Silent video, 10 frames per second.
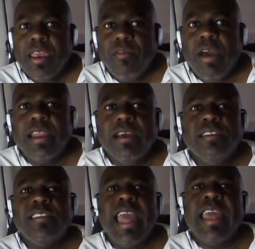Right?
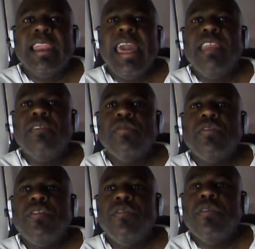Understand later the
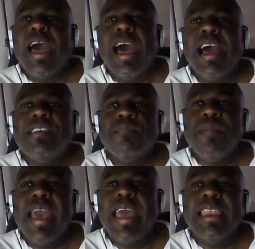two guys
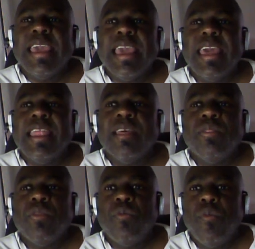met in
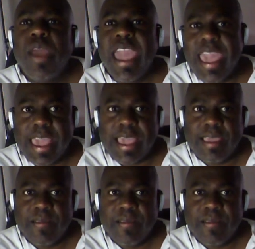the ring.